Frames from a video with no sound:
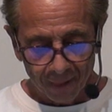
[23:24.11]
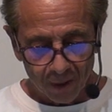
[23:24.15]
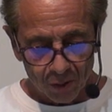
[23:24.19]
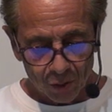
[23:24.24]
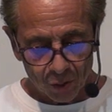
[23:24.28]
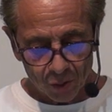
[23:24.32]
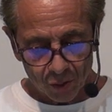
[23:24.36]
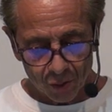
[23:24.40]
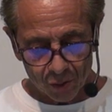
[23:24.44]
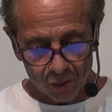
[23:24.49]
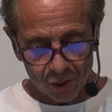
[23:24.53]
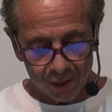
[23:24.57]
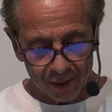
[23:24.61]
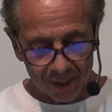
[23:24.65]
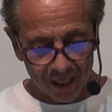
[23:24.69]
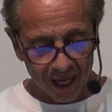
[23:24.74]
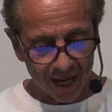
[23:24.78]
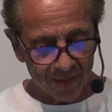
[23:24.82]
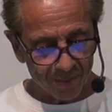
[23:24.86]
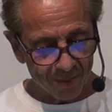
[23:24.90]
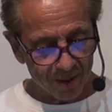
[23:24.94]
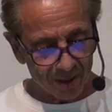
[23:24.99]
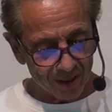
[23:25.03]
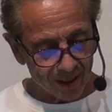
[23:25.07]
so there's a
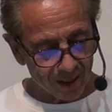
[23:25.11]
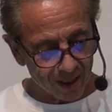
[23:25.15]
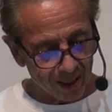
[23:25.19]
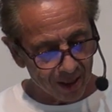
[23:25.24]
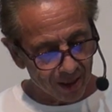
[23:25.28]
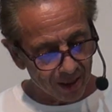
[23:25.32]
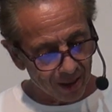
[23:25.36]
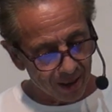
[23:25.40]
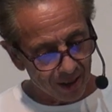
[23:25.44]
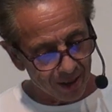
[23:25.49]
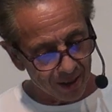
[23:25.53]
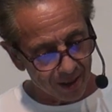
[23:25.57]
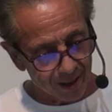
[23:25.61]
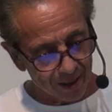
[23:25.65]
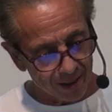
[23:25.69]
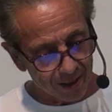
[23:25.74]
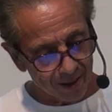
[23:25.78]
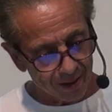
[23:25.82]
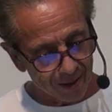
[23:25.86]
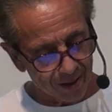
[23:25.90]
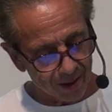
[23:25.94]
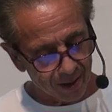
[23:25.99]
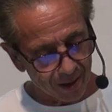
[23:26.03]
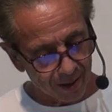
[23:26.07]
time and and
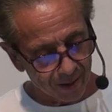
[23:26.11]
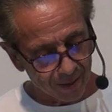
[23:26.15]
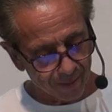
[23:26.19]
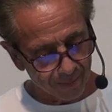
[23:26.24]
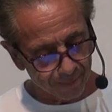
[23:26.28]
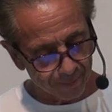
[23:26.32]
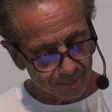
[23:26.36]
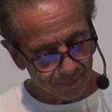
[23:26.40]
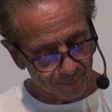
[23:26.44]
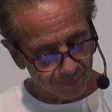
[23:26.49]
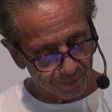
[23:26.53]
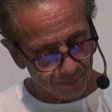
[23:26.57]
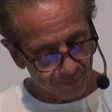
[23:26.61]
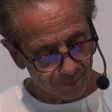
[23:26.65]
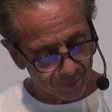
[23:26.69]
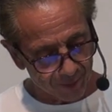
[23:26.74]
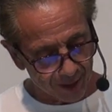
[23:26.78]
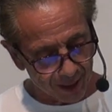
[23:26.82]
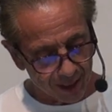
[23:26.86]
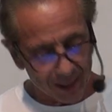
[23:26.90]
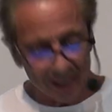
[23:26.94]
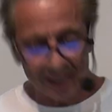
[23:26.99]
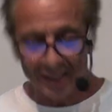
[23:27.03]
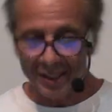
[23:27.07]
and um,
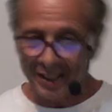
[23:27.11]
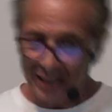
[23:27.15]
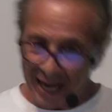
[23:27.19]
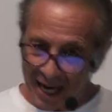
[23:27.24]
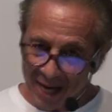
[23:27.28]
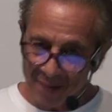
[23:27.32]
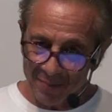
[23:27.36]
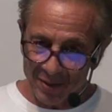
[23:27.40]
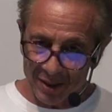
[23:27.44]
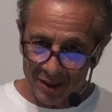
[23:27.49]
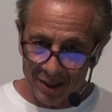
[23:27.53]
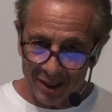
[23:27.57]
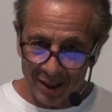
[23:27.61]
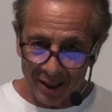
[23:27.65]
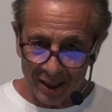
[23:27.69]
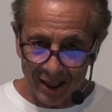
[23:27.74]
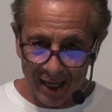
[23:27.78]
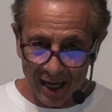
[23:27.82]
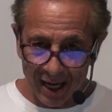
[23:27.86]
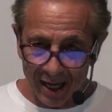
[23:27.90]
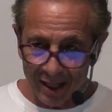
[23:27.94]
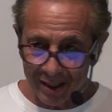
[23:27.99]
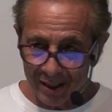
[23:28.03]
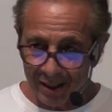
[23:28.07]
and assignments that
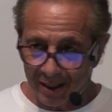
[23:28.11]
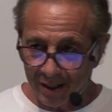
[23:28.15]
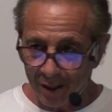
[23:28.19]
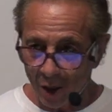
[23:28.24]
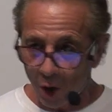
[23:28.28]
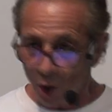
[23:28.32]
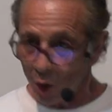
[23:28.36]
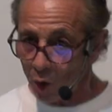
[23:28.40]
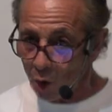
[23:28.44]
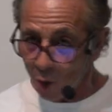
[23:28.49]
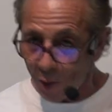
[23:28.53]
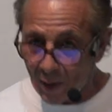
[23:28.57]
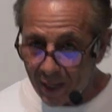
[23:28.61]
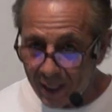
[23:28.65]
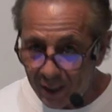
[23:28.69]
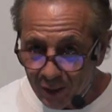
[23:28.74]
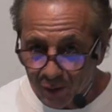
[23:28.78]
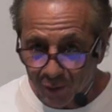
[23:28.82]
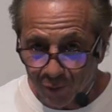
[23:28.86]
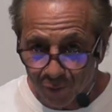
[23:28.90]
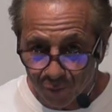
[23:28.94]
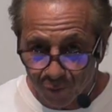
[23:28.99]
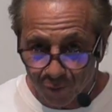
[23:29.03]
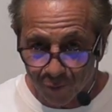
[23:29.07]
God
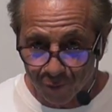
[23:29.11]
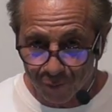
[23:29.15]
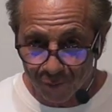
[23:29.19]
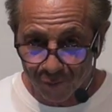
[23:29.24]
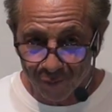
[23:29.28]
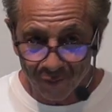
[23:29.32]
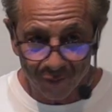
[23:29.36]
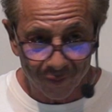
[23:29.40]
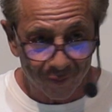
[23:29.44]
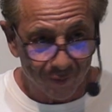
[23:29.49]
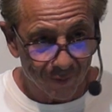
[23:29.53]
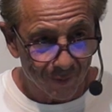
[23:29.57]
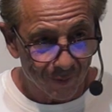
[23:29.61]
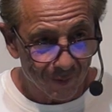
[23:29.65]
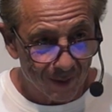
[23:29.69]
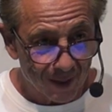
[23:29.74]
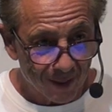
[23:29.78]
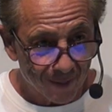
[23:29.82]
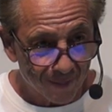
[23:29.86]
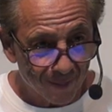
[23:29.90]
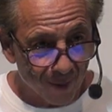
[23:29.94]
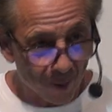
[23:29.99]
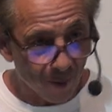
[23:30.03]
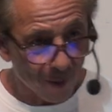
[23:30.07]
anoints,
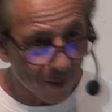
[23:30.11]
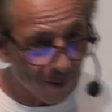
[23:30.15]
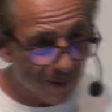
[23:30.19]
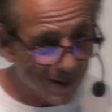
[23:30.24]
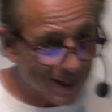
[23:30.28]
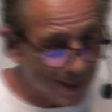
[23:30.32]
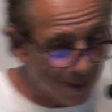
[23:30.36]
but when we